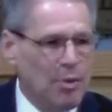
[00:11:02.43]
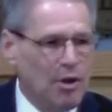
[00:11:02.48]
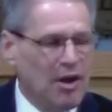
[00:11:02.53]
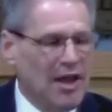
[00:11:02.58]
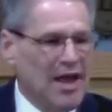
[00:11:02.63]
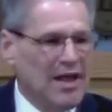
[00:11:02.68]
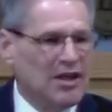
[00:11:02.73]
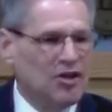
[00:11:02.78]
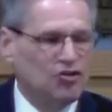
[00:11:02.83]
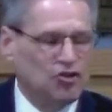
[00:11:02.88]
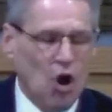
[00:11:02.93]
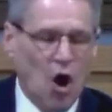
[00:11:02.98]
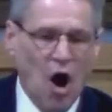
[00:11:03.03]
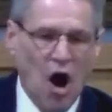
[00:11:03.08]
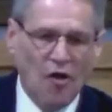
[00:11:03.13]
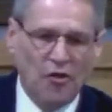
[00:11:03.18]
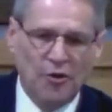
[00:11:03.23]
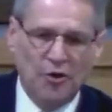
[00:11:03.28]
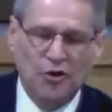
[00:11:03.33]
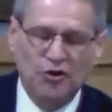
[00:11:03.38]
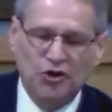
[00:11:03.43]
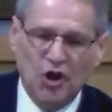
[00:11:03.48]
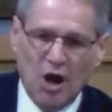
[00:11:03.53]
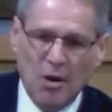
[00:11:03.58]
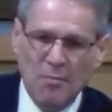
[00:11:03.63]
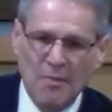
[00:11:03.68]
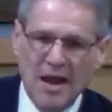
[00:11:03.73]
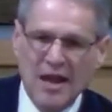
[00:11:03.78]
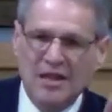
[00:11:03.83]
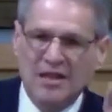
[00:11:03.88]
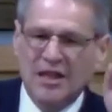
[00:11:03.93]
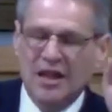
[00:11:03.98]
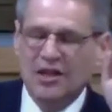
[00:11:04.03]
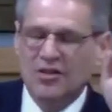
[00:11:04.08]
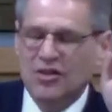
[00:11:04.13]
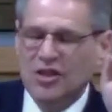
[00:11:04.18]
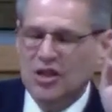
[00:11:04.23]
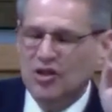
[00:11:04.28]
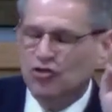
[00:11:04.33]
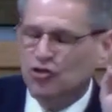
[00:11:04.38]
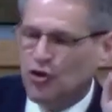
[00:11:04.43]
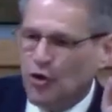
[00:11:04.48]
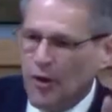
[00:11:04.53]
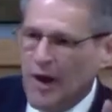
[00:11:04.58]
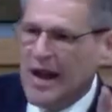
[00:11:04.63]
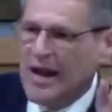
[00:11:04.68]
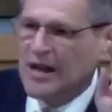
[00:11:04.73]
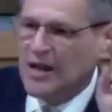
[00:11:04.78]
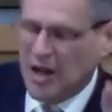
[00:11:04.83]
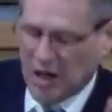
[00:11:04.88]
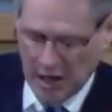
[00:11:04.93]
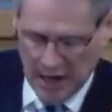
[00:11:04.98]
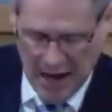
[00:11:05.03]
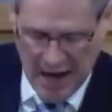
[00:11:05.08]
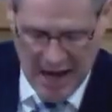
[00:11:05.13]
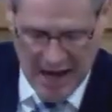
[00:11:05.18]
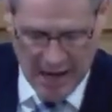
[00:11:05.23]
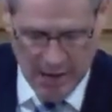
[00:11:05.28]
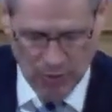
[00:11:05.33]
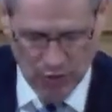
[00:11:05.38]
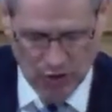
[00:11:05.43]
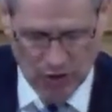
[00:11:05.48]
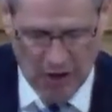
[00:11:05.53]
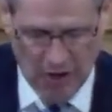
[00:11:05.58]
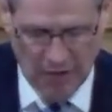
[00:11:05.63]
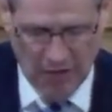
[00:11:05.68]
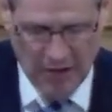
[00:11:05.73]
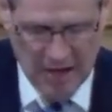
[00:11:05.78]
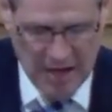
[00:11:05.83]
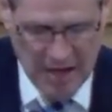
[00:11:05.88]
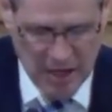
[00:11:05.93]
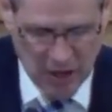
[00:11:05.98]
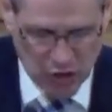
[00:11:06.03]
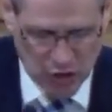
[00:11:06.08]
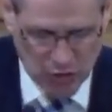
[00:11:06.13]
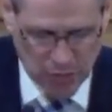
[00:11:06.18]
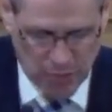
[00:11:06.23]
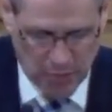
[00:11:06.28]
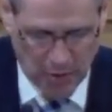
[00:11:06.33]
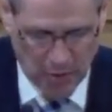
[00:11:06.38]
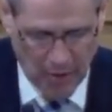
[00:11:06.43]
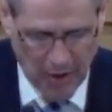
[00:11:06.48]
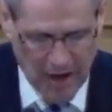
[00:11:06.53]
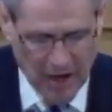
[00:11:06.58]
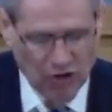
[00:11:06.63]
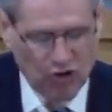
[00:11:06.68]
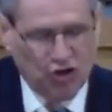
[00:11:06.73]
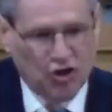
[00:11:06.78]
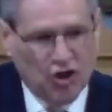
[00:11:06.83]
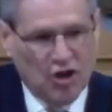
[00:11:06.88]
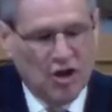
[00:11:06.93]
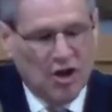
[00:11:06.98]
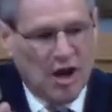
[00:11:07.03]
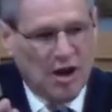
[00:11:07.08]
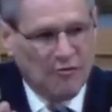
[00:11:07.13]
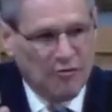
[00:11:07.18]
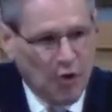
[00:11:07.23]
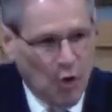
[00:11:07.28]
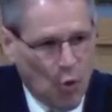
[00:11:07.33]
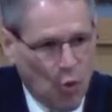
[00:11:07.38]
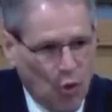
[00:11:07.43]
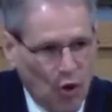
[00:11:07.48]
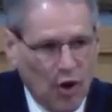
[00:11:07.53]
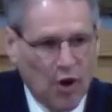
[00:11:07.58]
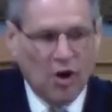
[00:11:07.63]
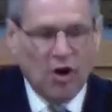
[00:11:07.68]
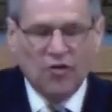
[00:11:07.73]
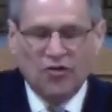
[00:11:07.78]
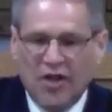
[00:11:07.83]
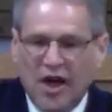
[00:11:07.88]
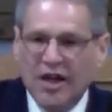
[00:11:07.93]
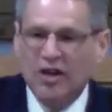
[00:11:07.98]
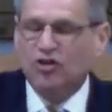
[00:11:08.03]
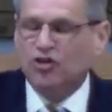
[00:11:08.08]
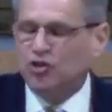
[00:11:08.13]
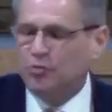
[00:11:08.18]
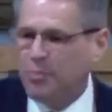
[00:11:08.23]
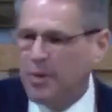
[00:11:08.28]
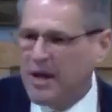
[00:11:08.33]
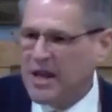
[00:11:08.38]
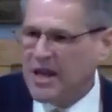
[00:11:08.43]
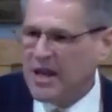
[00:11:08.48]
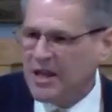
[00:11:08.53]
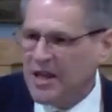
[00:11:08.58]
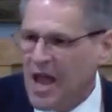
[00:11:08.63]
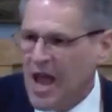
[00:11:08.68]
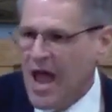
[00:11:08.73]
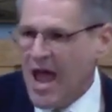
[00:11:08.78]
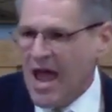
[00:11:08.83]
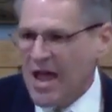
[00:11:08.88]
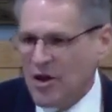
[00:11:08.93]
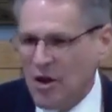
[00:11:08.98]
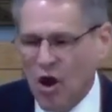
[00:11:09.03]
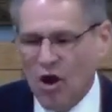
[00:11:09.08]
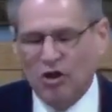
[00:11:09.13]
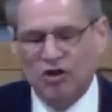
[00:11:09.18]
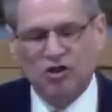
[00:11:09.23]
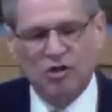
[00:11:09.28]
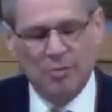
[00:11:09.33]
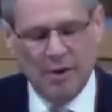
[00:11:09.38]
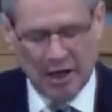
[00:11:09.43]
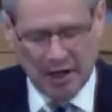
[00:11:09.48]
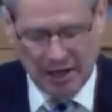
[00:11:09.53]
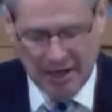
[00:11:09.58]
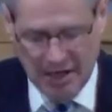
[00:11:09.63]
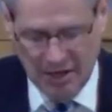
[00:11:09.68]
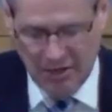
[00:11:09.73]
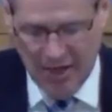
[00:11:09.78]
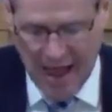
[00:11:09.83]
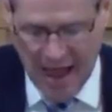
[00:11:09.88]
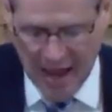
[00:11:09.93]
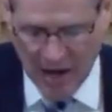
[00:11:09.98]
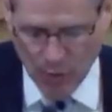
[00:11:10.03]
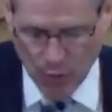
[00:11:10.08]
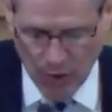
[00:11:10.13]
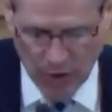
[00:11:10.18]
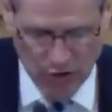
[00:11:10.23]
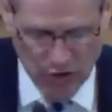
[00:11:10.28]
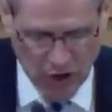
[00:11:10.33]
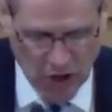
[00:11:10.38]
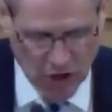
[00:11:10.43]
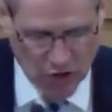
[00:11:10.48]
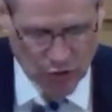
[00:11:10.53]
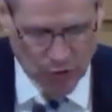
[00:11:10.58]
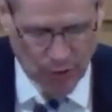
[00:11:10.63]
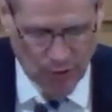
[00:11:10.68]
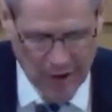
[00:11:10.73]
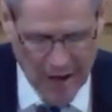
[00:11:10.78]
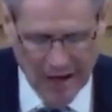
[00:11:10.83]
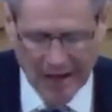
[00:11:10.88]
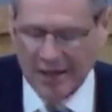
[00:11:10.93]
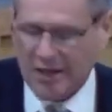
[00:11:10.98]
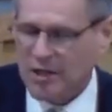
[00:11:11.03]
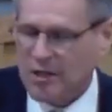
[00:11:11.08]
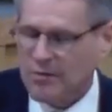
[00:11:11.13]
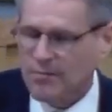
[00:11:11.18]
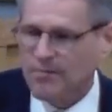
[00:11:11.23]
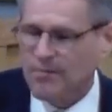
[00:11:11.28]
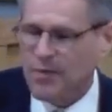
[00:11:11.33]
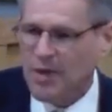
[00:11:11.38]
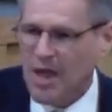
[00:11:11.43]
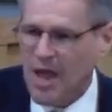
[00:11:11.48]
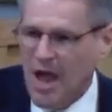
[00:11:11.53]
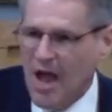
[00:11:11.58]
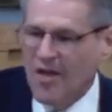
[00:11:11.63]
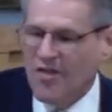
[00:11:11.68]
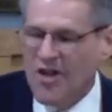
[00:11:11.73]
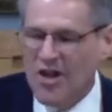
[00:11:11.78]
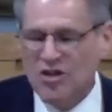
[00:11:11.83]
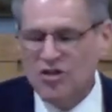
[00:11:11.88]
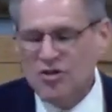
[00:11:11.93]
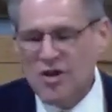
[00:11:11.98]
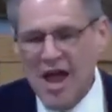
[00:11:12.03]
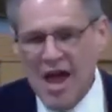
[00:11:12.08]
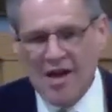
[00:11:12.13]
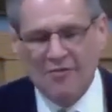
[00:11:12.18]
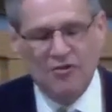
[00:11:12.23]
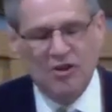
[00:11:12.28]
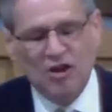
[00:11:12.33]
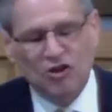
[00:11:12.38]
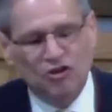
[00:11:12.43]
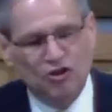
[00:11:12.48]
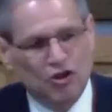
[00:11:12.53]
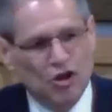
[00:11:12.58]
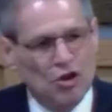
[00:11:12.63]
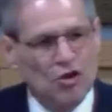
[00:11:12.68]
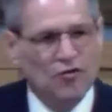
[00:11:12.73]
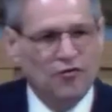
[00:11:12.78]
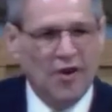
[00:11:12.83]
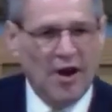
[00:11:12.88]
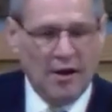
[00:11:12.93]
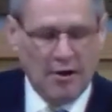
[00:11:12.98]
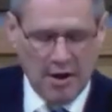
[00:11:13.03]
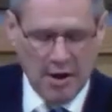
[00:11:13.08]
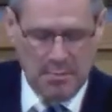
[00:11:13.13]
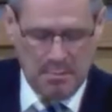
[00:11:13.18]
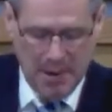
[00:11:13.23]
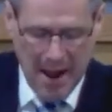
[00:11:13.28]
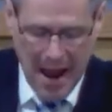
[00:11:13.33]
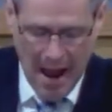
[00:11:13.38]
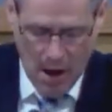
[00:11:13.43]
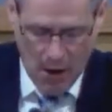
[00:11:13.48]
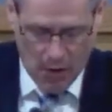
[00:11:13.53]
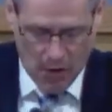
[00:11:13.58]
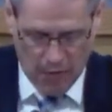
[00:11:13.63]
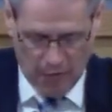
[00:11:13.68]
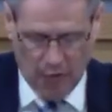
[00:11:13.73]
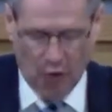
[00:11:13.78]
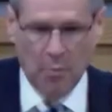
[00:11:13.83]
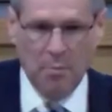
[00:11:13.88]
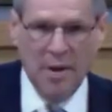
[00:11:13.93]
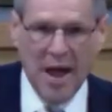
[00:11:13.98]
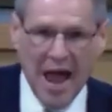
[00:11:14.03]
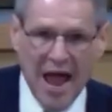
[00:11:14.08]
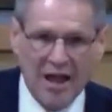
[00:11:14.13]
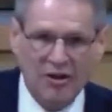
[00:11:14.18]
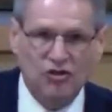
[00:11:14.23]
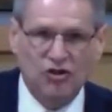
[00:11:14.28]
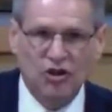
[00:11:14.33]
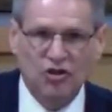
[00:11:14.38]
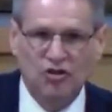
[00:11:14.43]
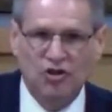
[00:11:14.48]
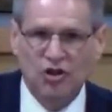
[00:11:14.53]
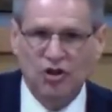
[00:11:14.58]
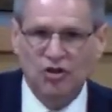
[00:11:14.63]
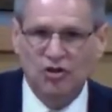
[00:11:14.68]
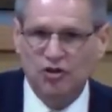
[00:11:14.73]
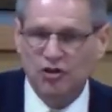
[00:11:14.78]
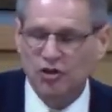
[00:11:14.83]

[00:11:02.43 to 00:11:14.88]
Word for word: and its authors are making these great claims of the inspiration of the word they speak and ultimately that which is written. Then you have these two very powerful passages.